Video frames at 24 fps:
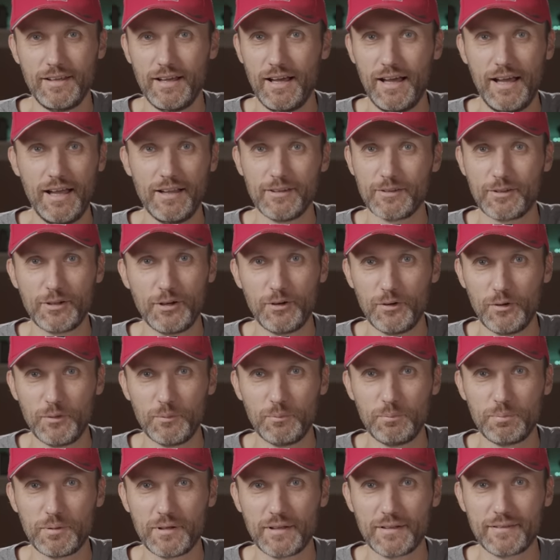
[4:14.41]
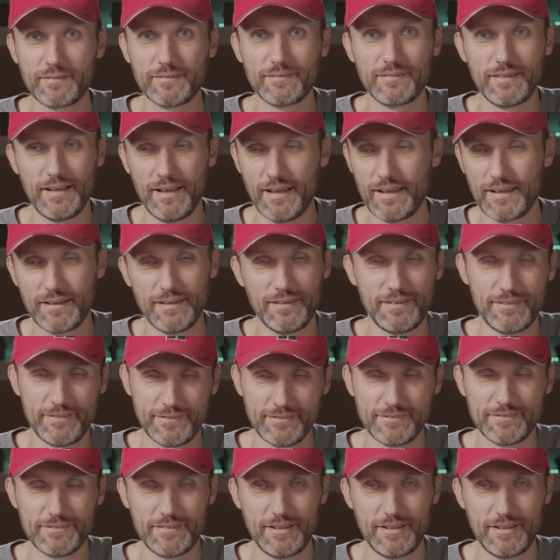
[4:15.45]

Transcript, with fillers: I'll go, but I, you know,